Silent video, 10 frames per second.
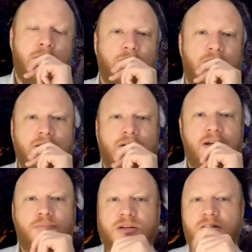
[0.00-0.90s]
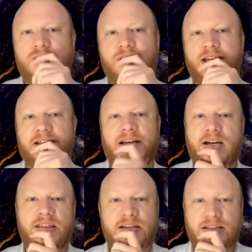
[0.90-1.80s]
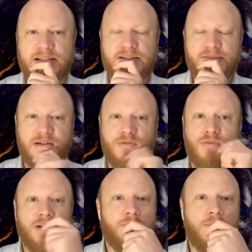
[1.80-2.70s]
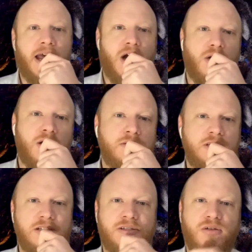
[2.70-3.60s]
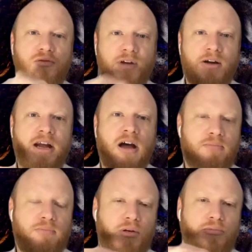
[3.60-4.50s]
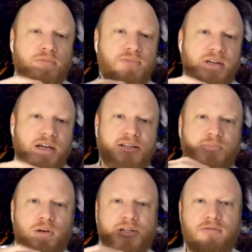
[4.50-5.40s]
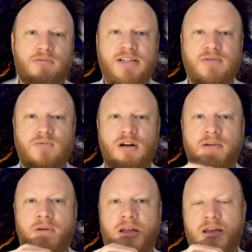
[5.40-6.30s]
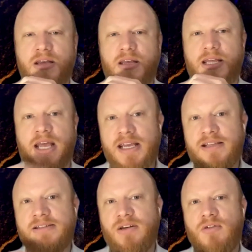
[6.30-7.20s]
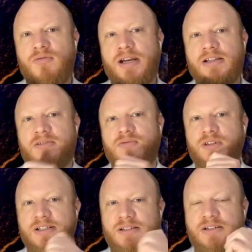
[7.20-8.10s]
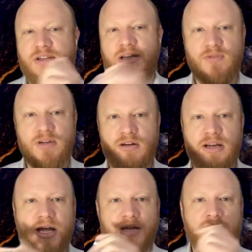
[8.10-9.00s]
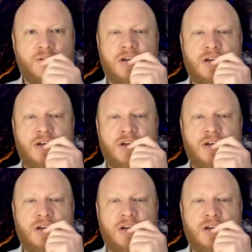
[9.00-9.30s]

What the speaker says: And because of that, like, I think that gives it a real power to solve very hard problems. And it's probably the reason why it is so effective in these things like video games